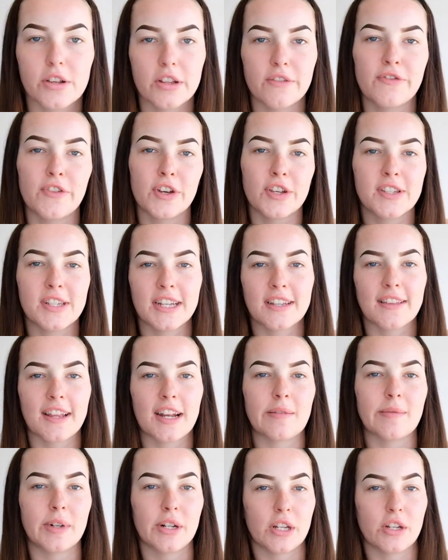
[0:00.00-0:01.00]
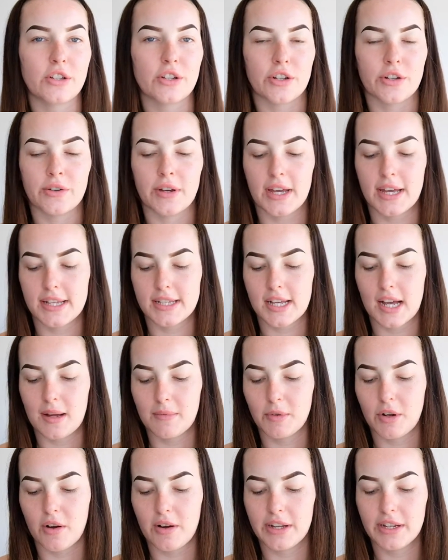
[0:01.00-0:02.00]
the first thing that I'm going to do is
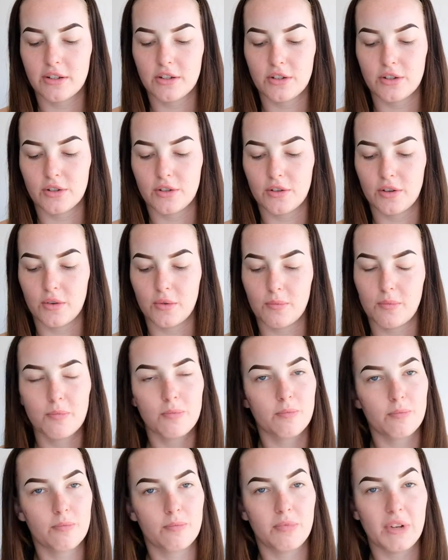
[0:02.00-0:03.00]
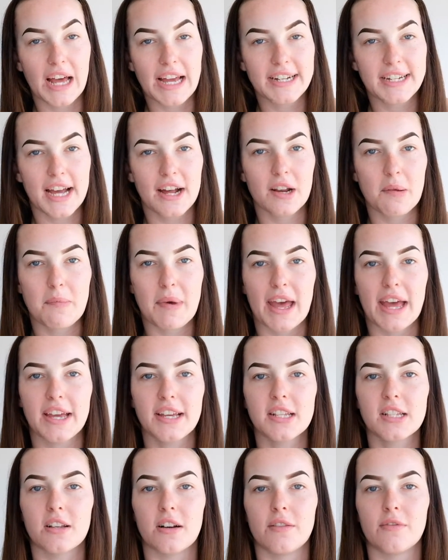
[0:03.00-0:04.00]
I'm going to lay down a
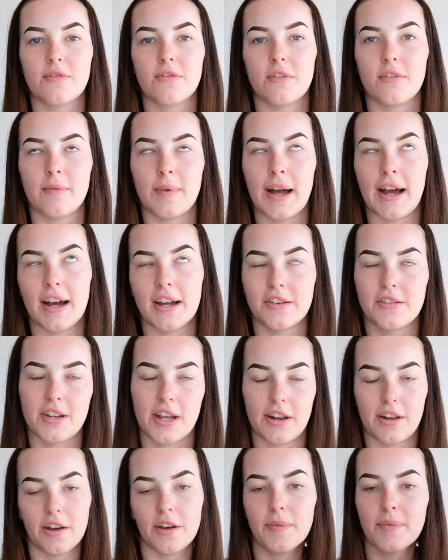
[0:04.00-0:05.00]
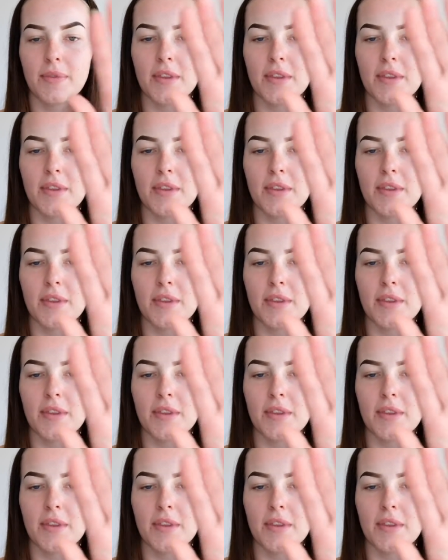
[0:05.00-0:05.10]
base for my eyeshadow.